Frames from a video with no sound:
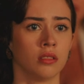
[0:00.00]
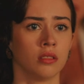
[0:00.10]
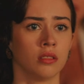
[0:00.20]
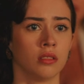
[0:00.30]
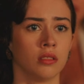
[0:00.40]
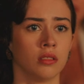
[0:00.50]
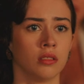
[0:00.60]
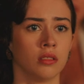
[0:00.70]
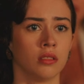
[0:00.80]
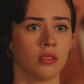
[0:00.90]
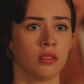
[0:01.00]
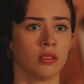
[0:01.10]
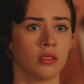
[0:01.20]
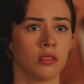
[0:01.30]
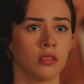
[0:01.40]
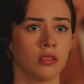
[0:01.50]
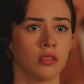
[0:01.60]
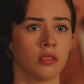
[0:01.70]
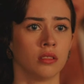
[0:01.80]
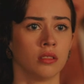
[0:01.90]

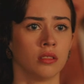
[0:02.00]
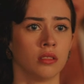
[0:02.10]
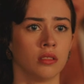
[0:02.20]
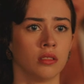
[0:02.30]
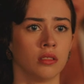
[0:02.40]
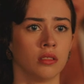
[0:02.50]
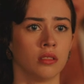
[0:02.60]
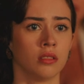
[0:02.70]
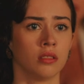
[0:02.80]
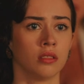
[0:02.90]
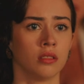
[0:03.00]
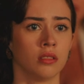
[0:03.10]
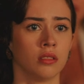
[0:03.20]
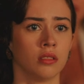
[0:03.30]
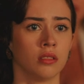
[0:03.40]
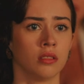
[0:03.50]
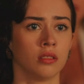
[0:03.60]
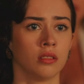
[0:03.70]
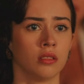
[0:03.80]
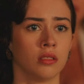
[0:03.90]

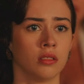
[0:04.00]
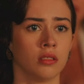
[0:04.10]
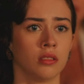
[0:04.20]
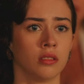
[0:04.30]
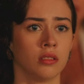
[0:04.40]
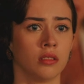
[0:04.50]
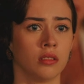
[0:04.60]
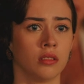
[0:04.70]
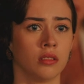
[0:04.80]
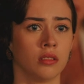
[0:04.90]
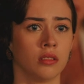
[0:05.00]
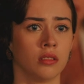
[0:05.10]
[no speech]